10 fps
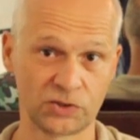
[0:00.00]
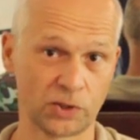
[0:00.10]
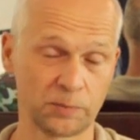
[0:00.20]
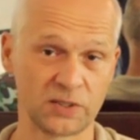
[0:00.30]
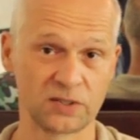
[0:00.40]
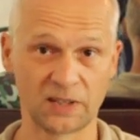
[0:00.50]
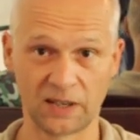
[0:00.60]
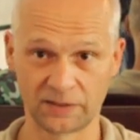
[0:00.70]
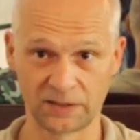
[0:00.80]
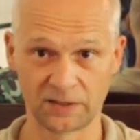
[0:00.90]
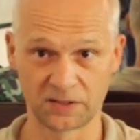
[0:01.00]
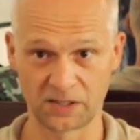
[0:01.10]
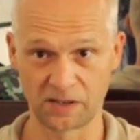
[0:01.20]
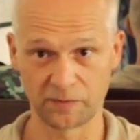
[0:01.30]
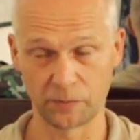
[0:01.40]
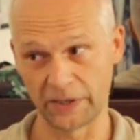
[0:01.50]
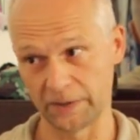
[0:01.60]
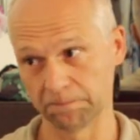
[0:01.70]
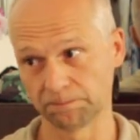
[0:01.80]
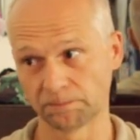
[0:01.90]
job is done in a safe
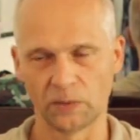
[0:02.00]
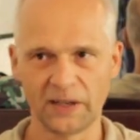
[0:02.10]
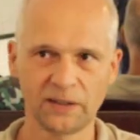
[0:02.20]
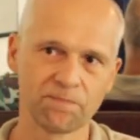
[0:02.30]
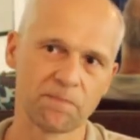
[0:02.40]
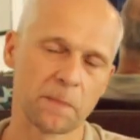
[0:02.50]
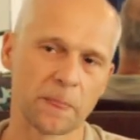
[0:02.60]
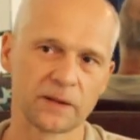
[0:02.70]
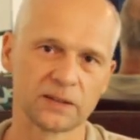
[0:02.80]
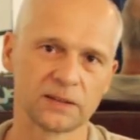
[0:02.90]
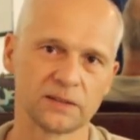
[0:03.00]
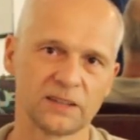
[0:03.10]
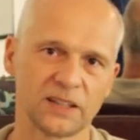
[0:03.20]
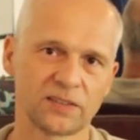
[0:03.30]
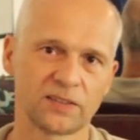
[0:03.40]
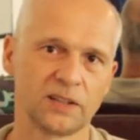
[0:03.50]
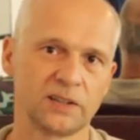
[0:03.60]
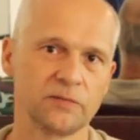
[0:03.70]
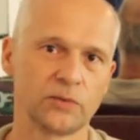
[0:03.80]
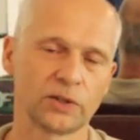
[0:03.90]
way. Why does the
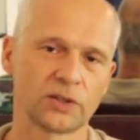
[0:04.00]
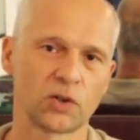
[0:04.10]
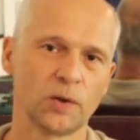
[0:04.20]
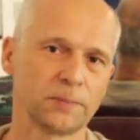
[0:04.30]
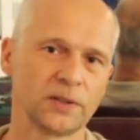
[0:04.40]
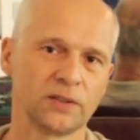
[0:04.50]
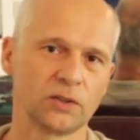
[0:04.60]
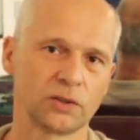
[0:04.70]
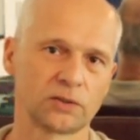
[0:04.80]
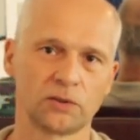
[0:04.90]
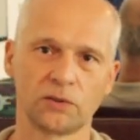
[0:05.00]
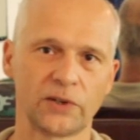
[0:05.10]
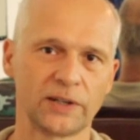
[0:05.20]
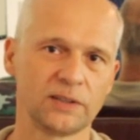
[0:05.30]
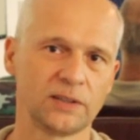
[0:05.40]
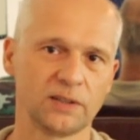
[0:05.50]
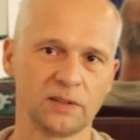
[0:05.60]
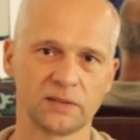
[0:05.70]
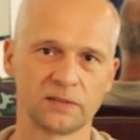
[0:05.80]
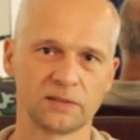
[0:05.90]
inverter company not already